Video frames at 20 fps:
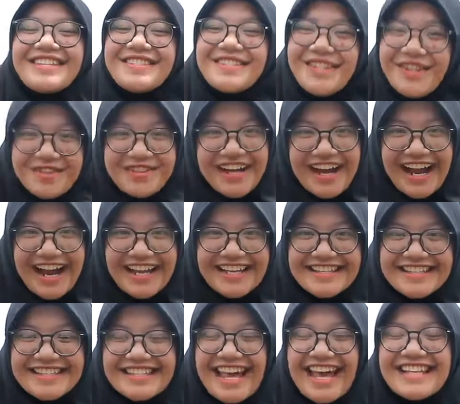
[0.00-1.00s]
So guys,
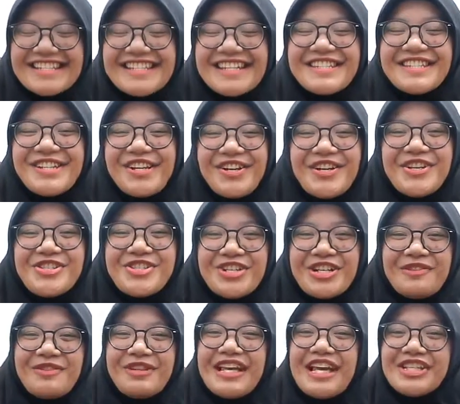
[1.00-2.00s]
as
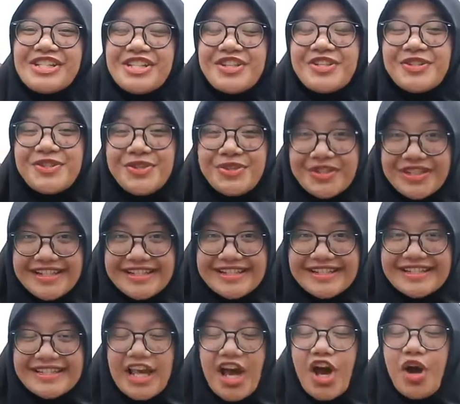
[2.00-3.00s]
international relations
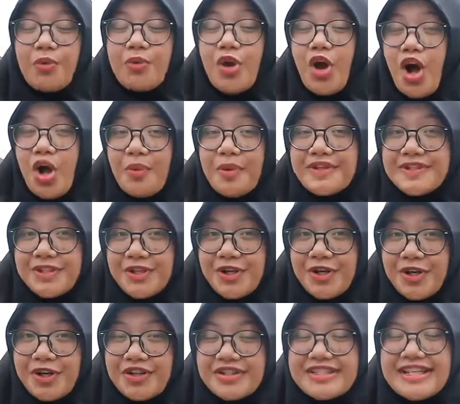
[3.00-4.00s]
students, we always
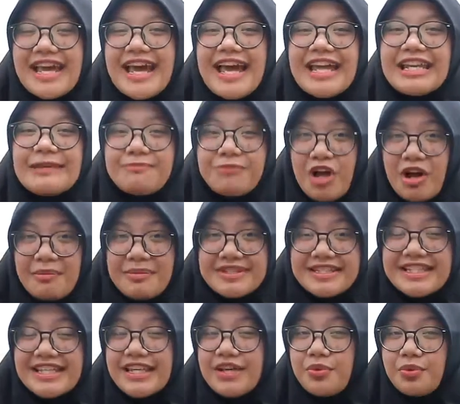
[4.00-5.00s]
heard
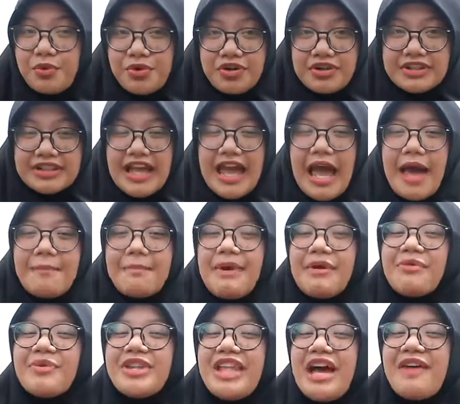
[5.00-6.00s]
diplomacy word,
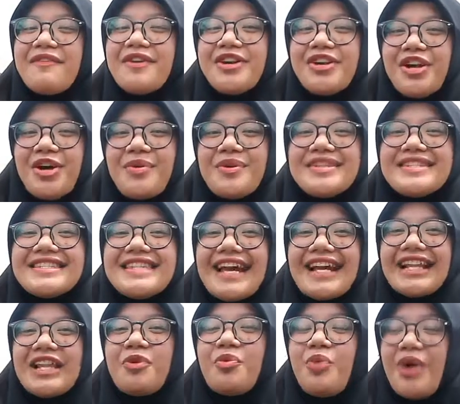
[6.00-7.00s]
but we never know
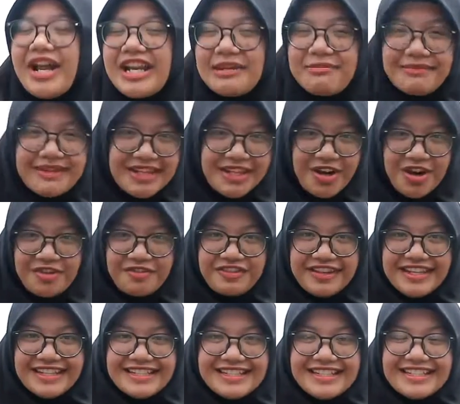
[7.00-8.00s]
exactly what the meaning of
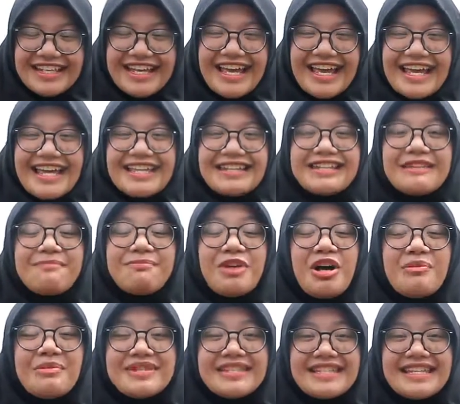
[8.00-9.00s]
it.
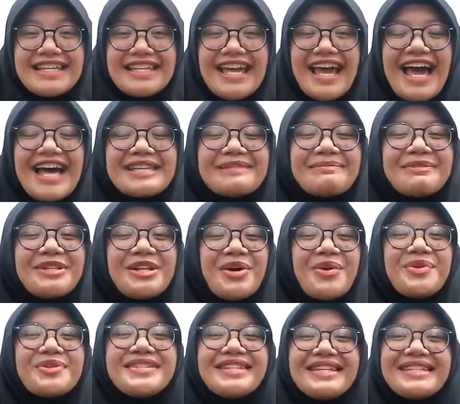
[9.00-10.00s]
Diplomacy has been
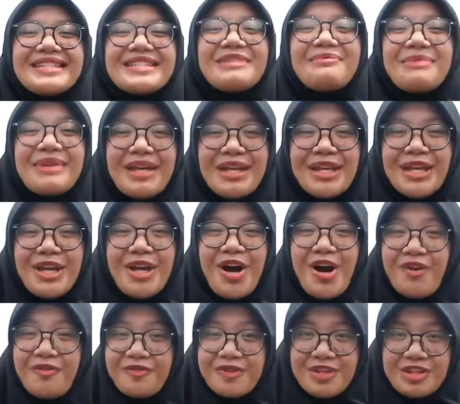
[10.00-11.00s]
known since the beginning
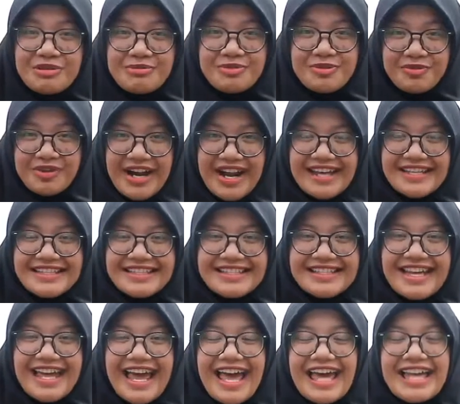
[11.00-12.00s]
of the human race.
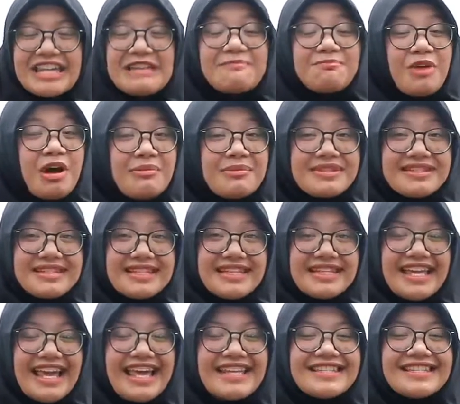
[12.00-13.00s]
Diplomacy
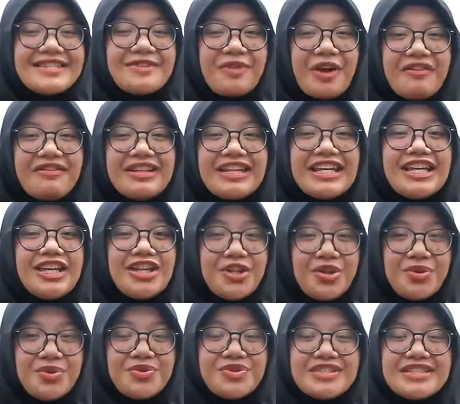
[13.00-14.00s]
is rarely
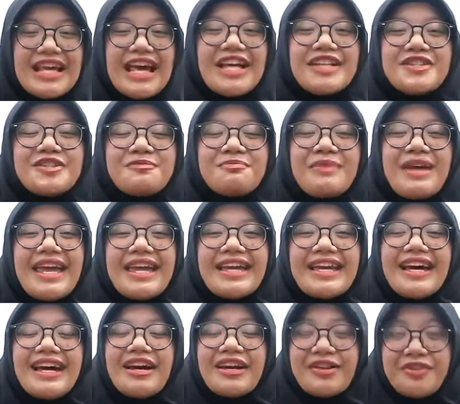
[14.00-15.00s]
used to make
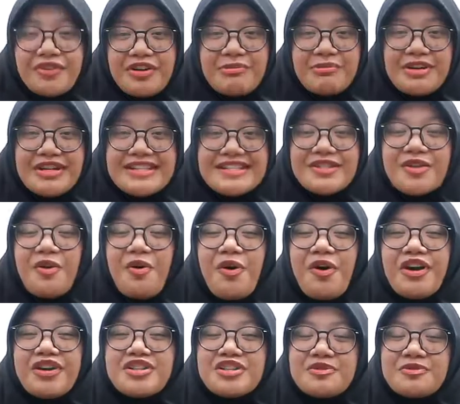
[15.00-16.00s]
agreements
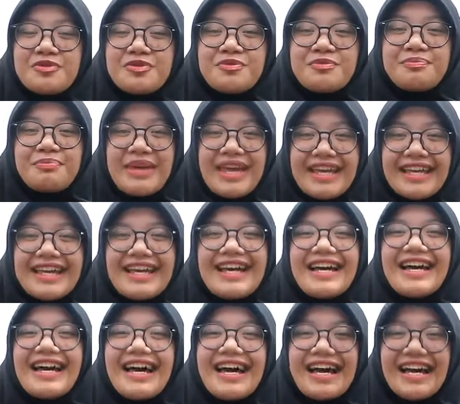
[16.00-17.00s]
or to make
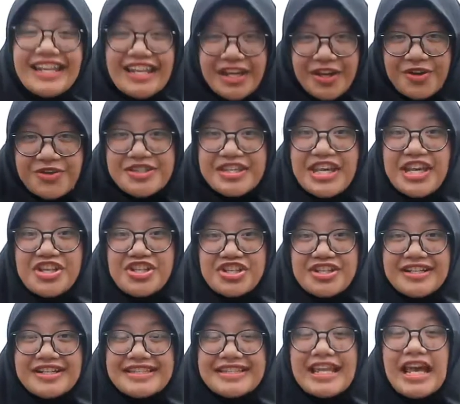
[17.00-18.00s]

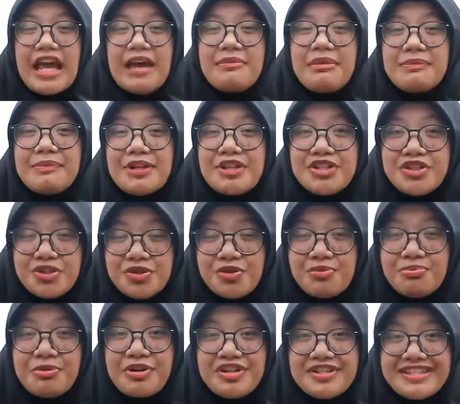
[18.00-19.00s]
negotiations between two
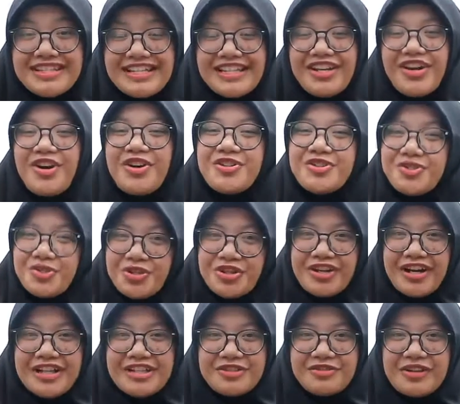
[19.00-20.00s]
persons or two
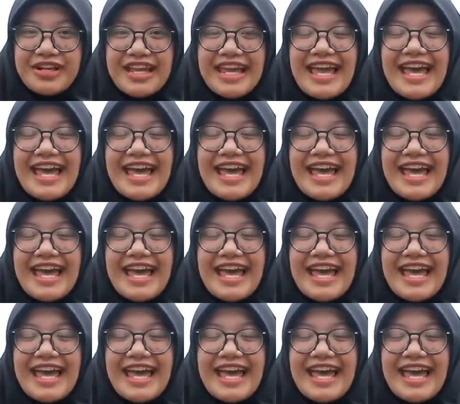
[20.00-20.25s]
countries